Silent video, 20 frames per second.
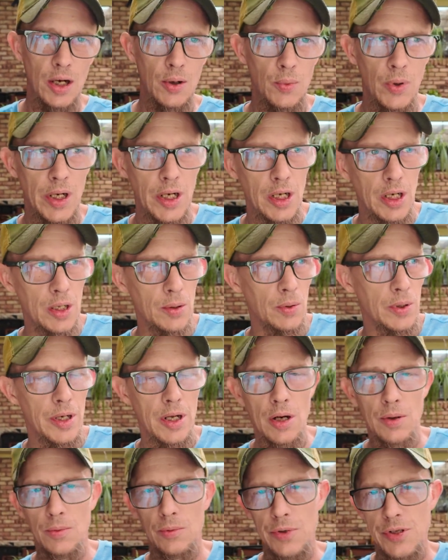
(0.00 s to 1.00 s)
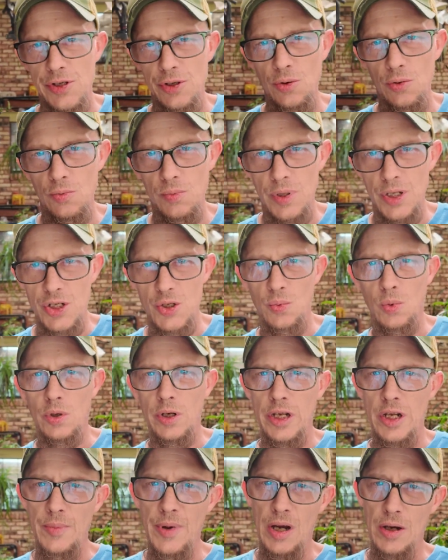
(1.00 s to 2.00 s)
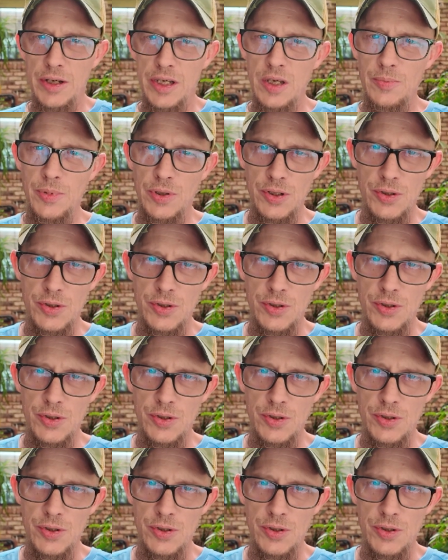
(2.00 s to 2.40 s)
Where we're not so much worried about keeping